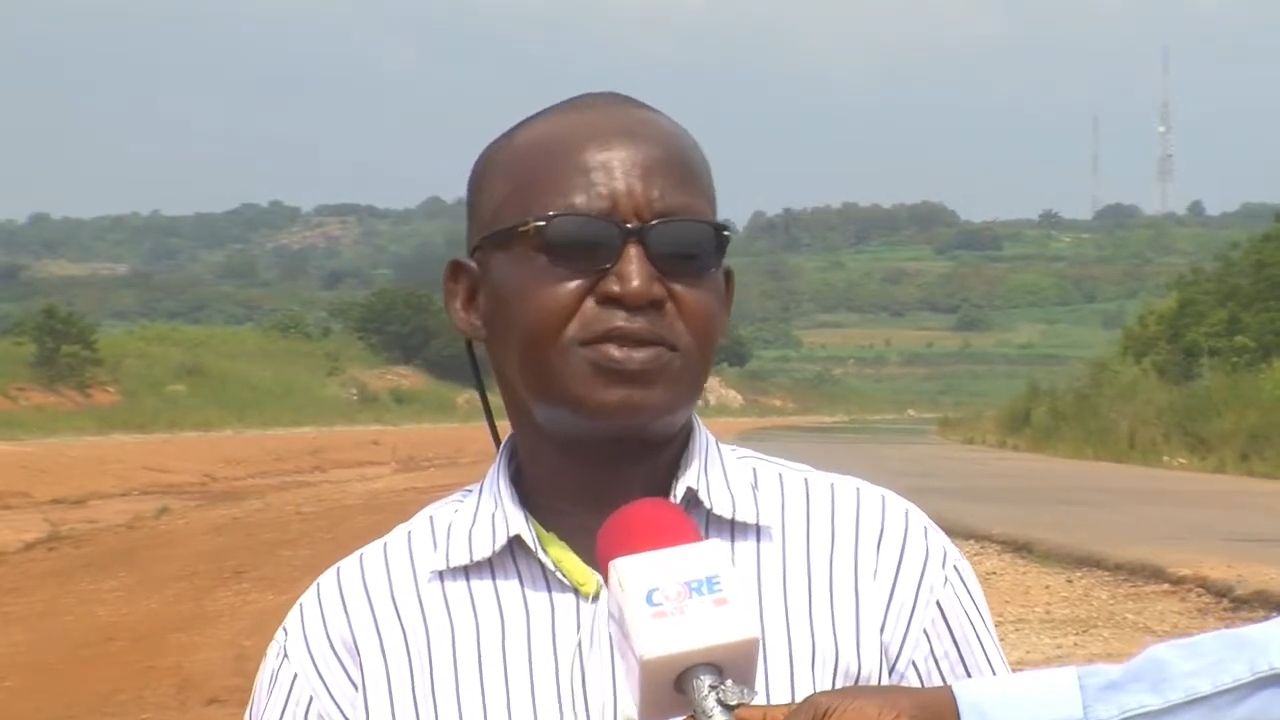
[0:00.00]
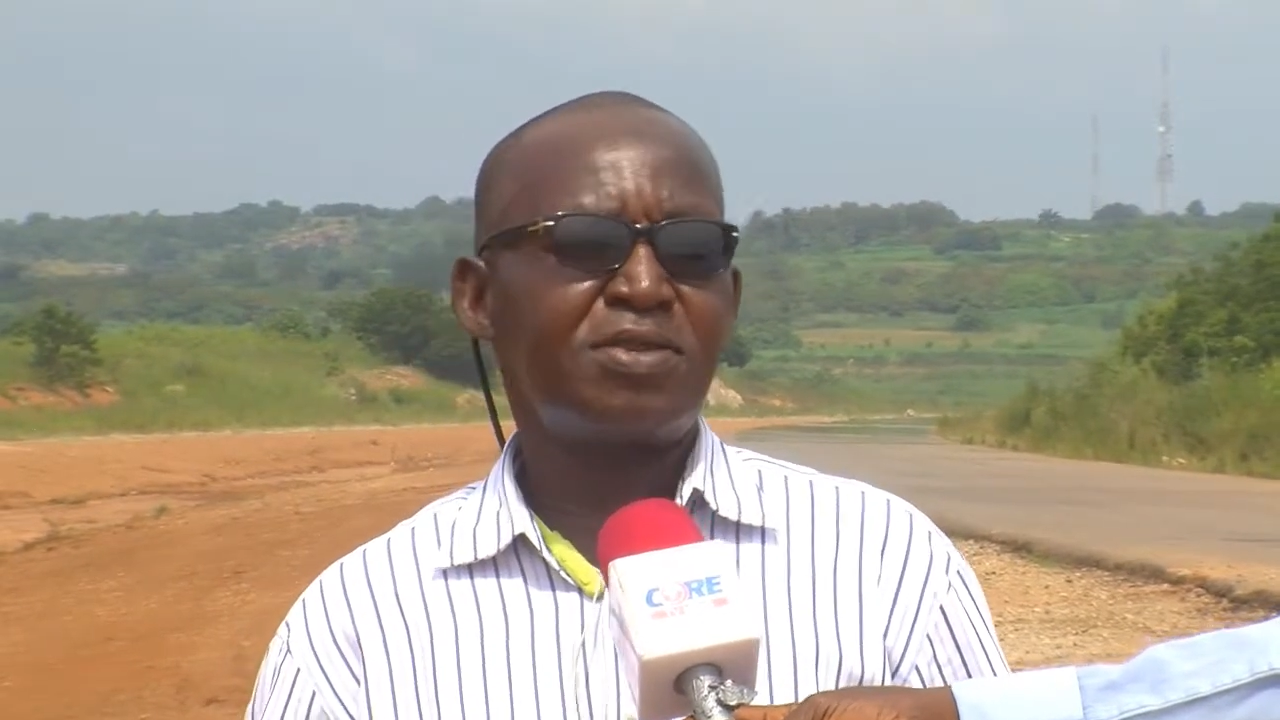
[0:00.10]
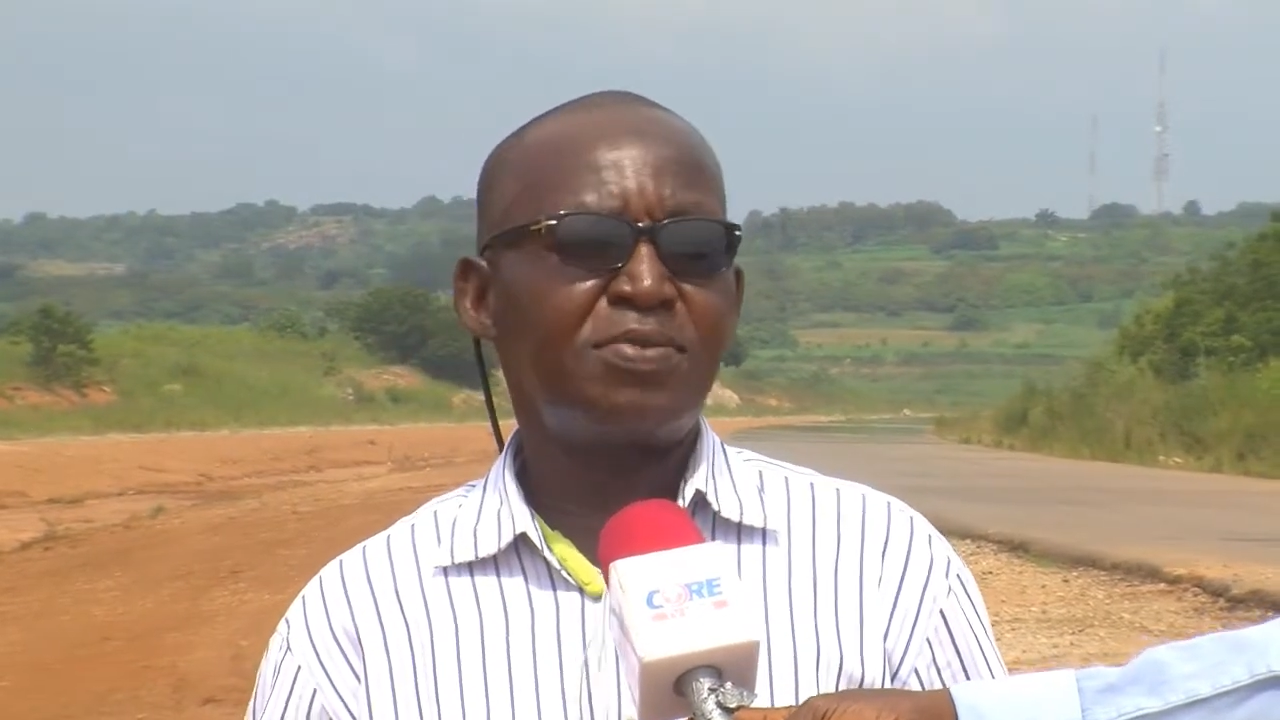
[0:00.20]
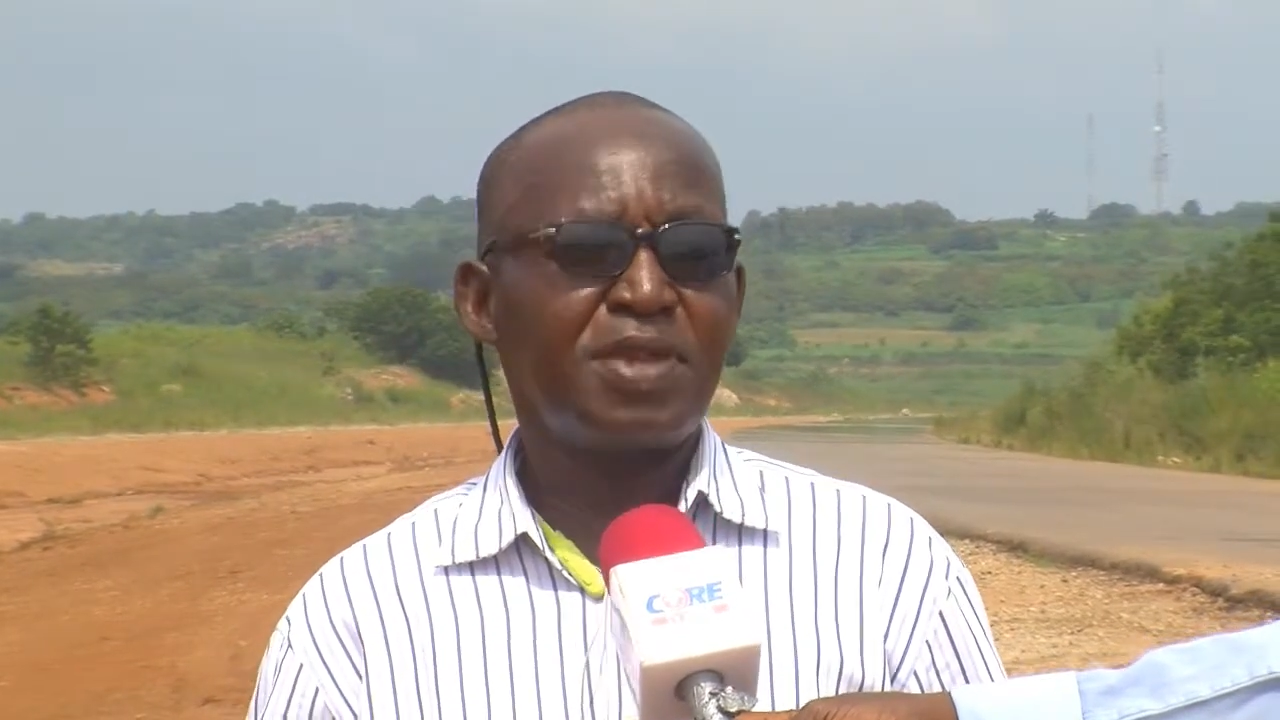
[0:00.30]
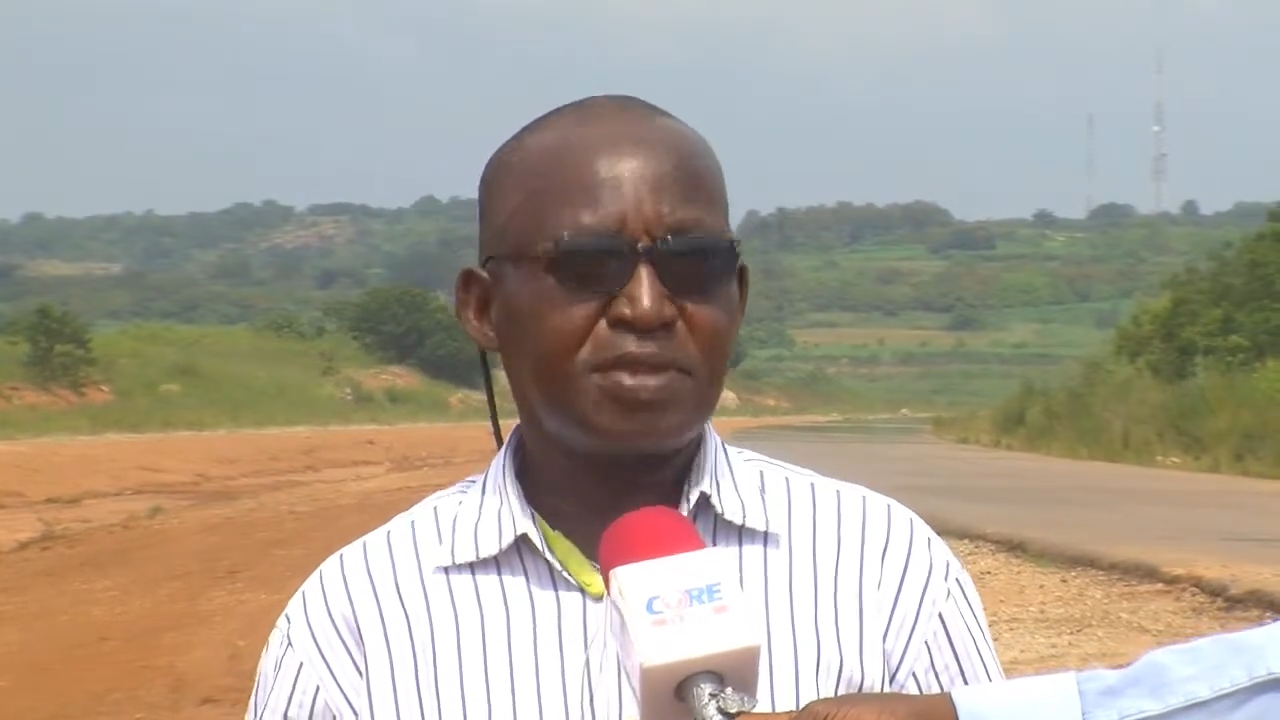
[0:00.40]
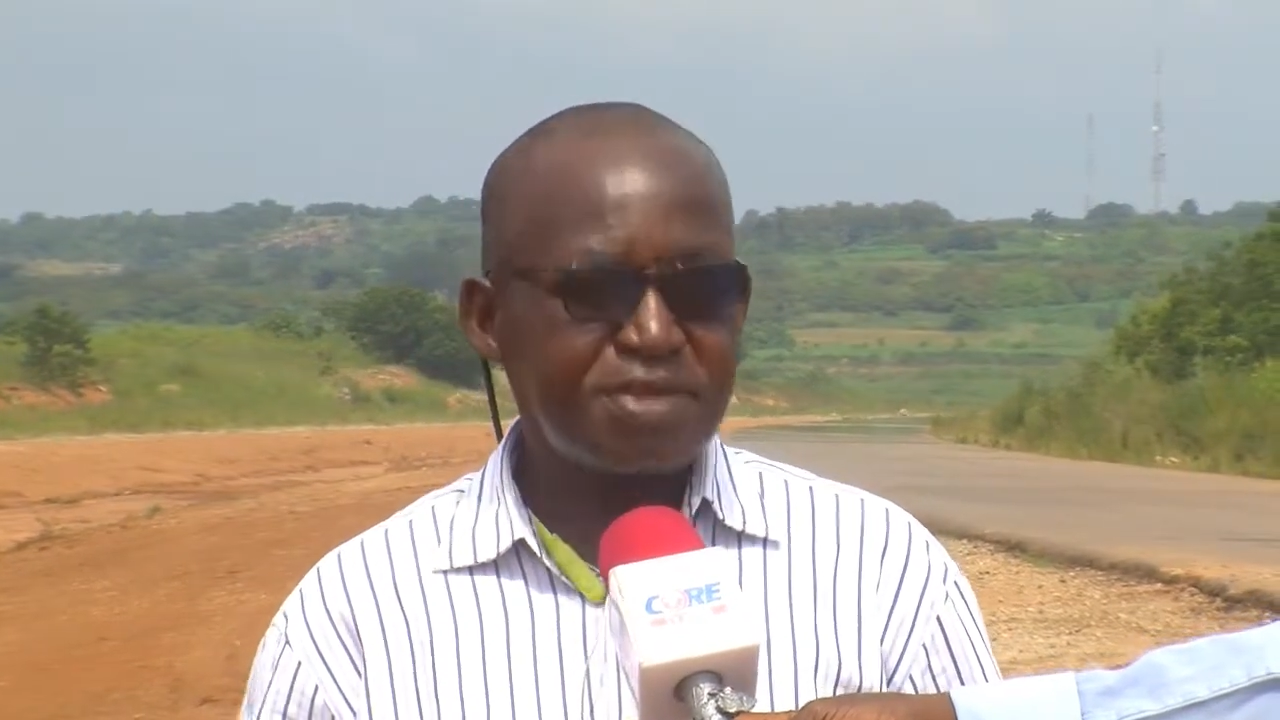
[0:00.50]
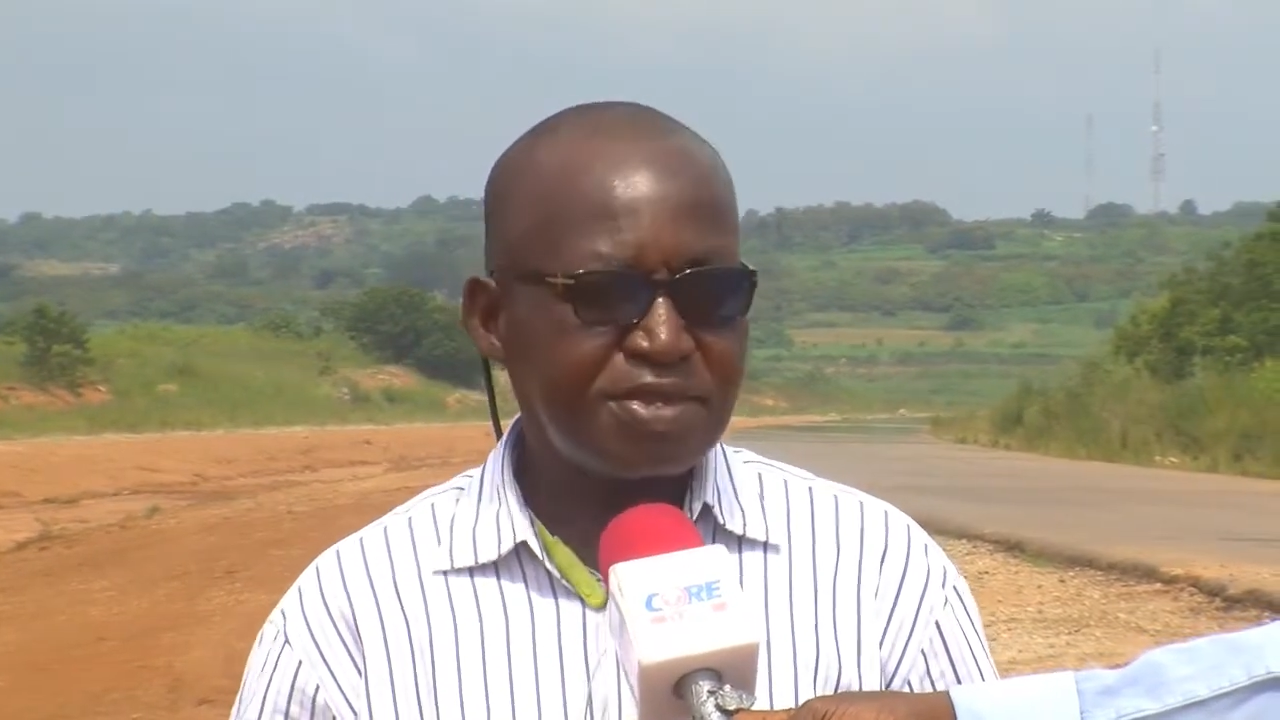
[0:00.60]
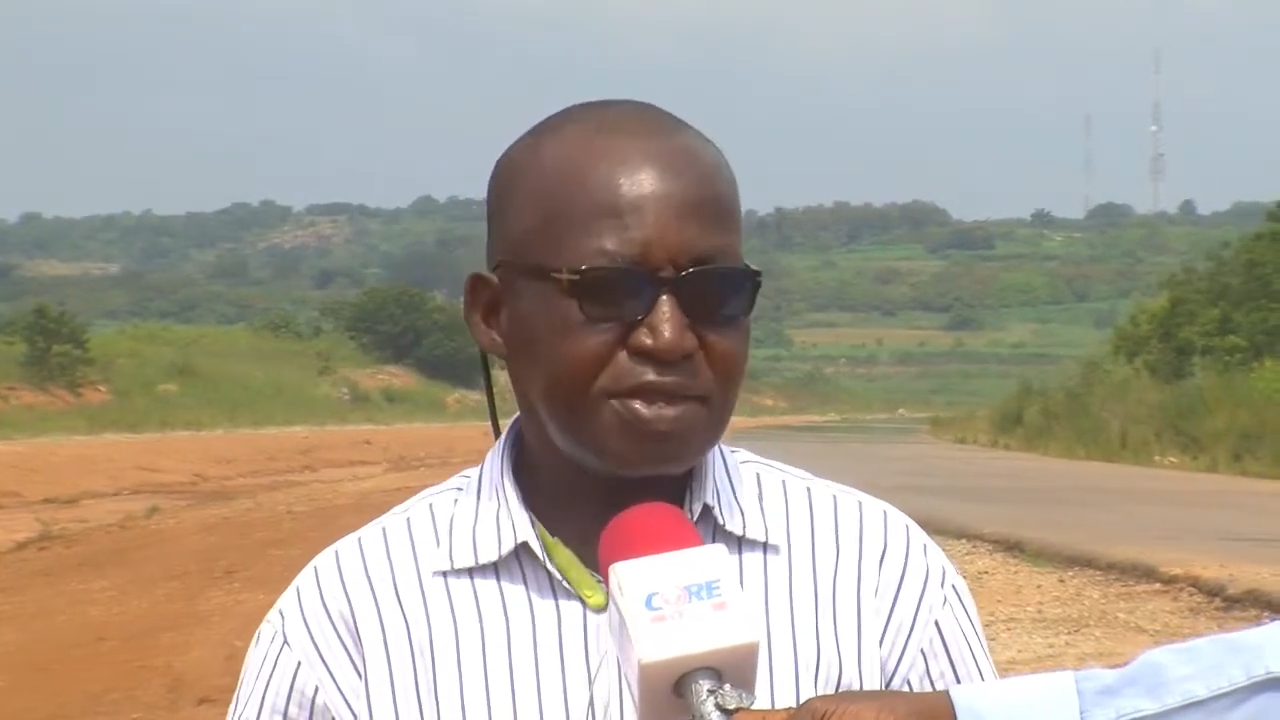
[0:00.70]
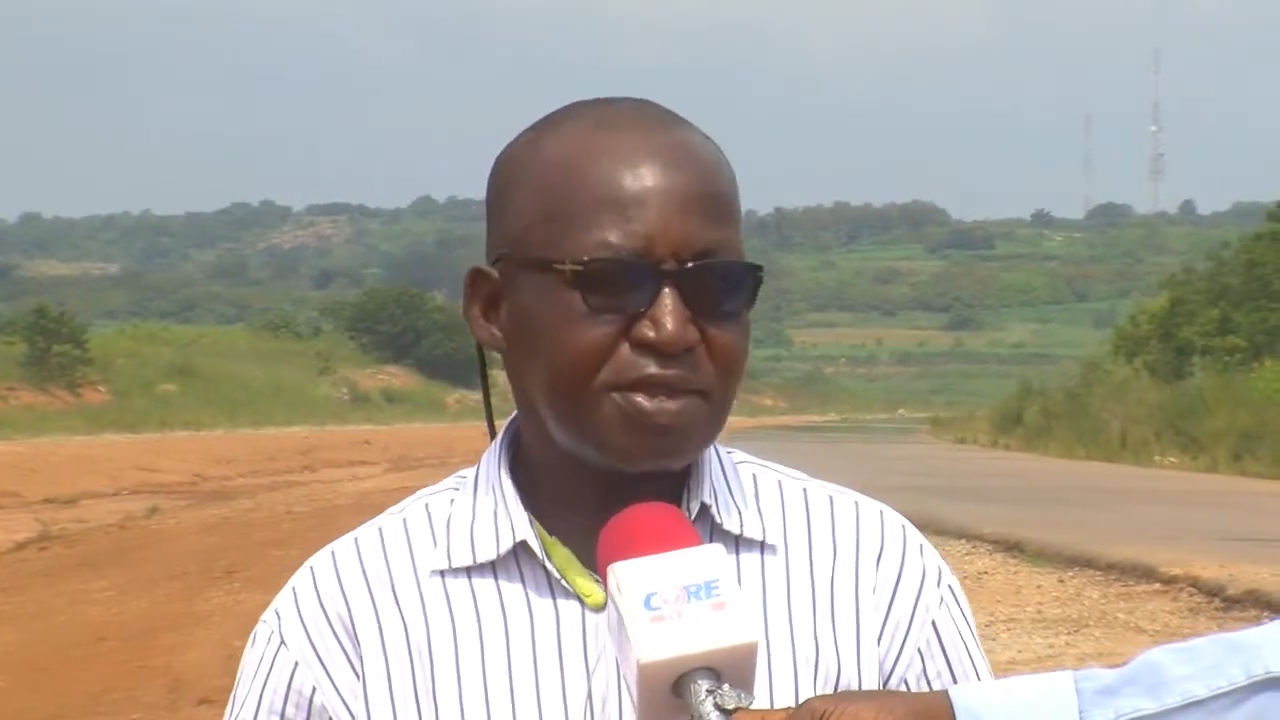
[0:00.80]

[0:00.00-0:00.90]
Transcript: sub base,